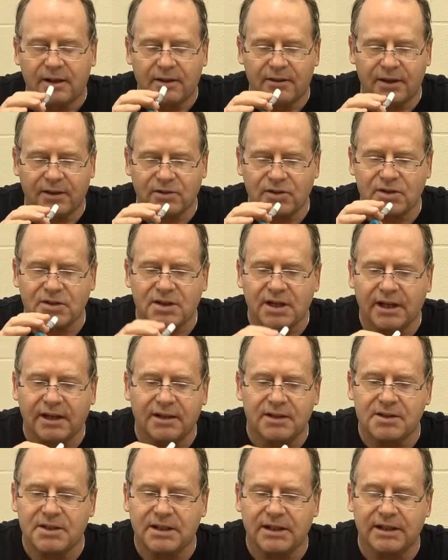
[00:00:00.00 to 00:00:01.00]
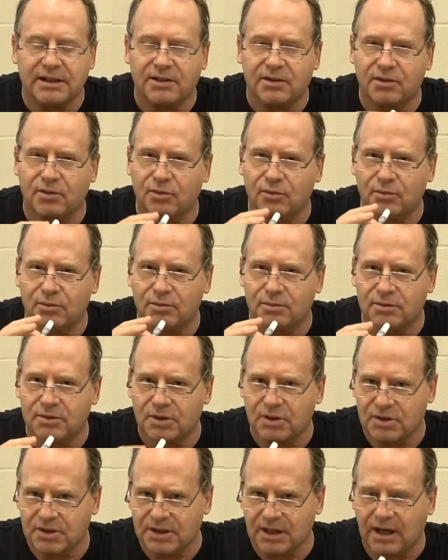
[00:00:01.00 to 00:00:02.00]
there's a tendency to
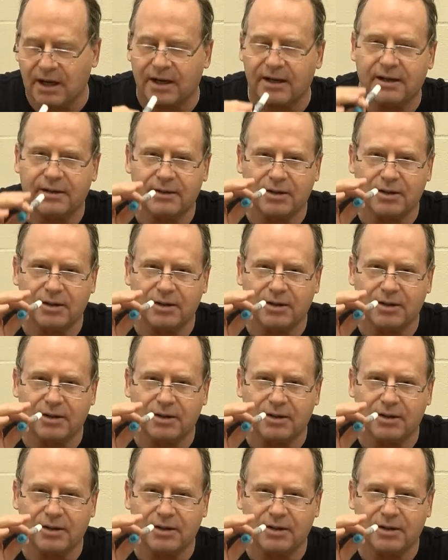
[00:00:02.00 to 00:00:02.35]
suck.